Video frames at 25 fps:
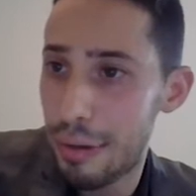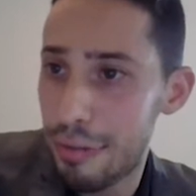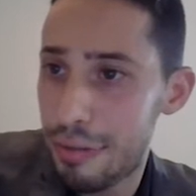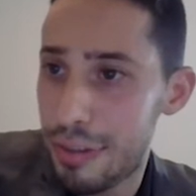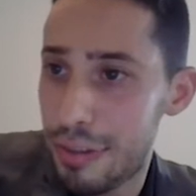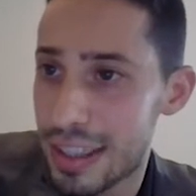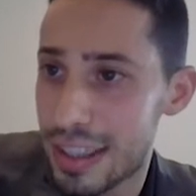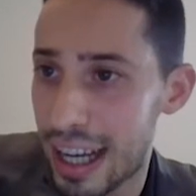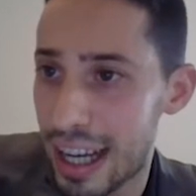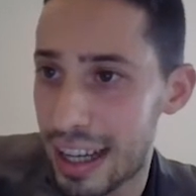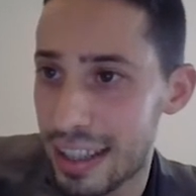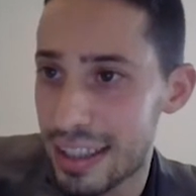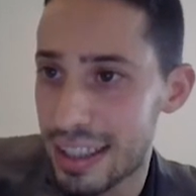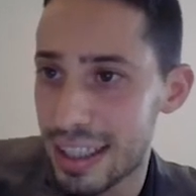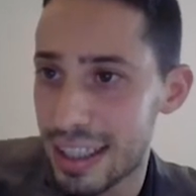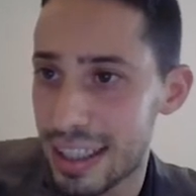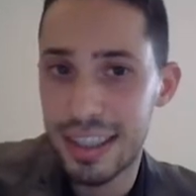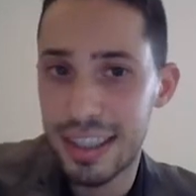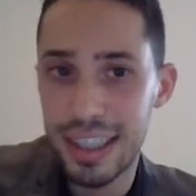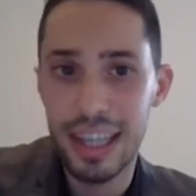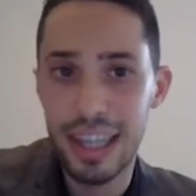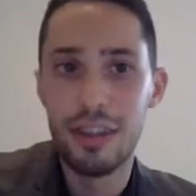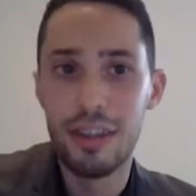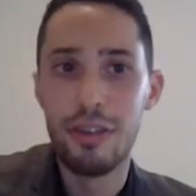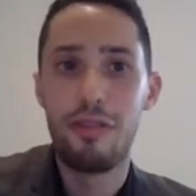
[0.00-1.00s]
emphasize is
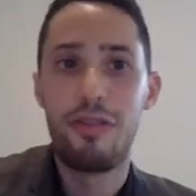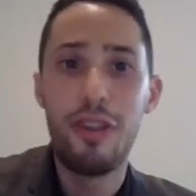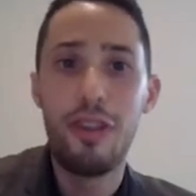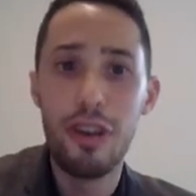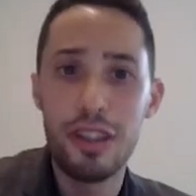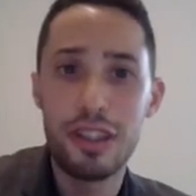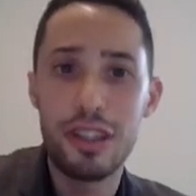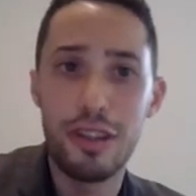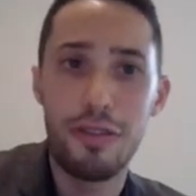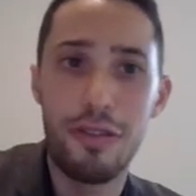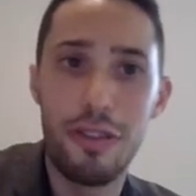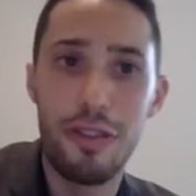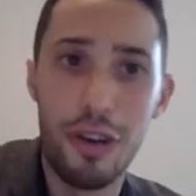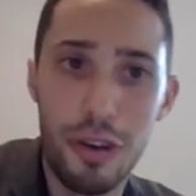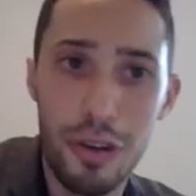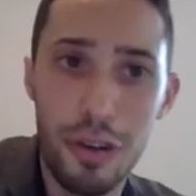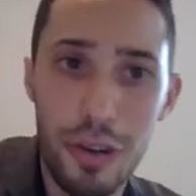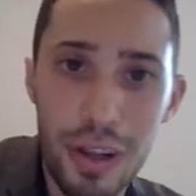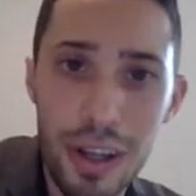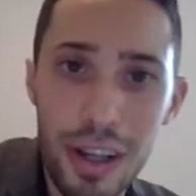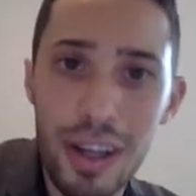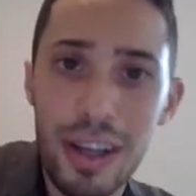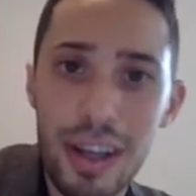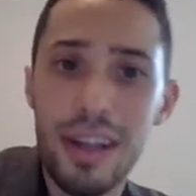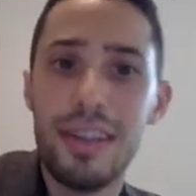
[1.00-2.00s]
that, first of
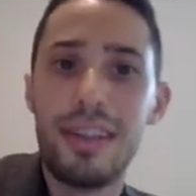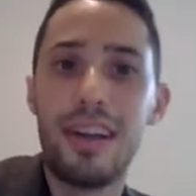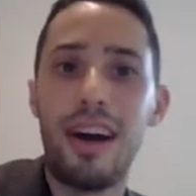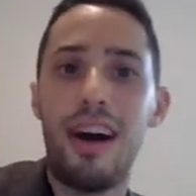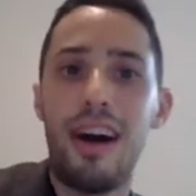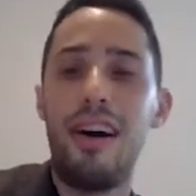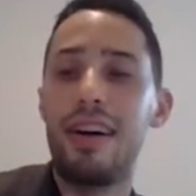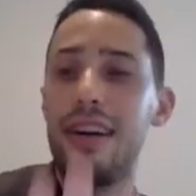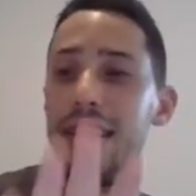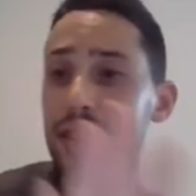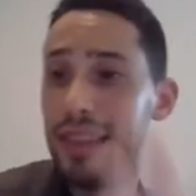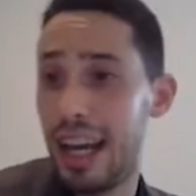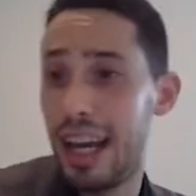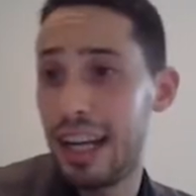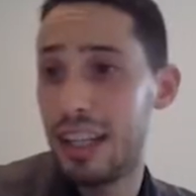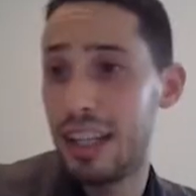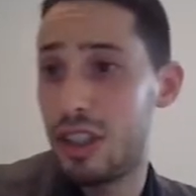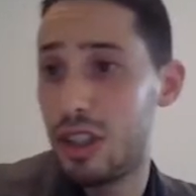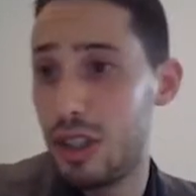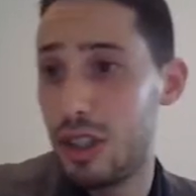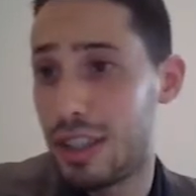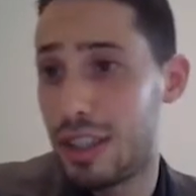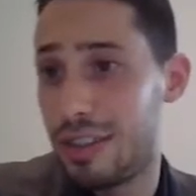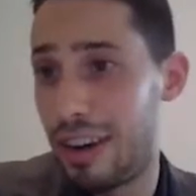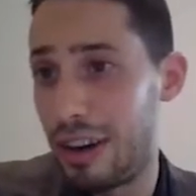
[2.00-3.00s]
all, the
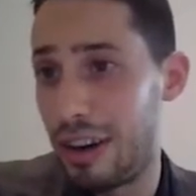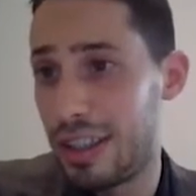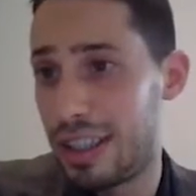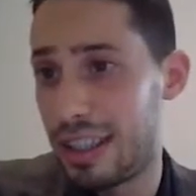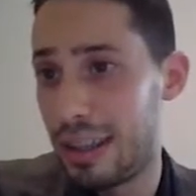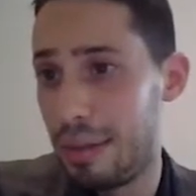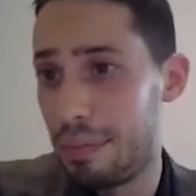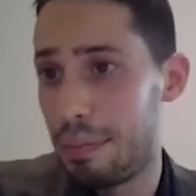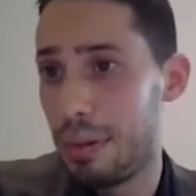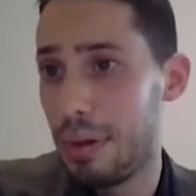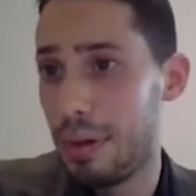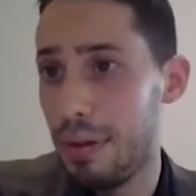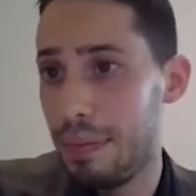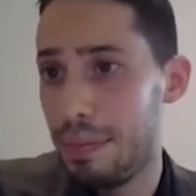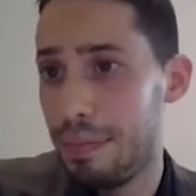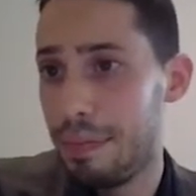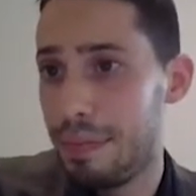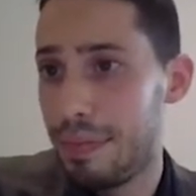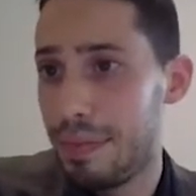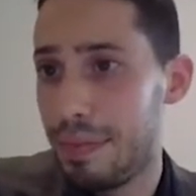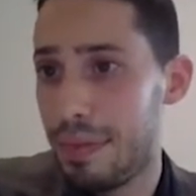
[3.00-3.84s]
architecture is very simple.